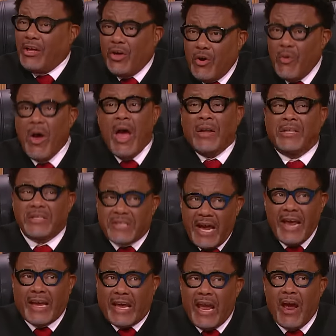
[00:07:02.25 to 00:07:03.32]
you to
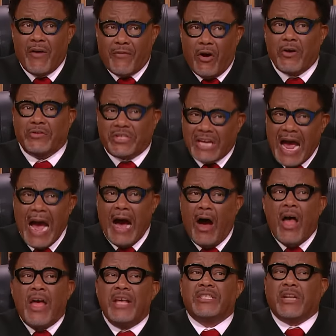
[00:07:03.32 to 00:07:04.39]
take care of her
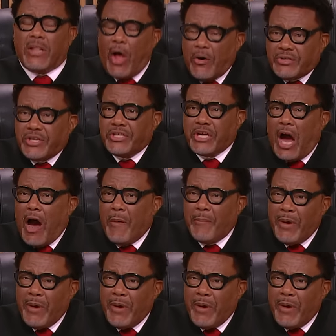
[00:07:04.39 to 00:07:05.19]
child. As close as y'all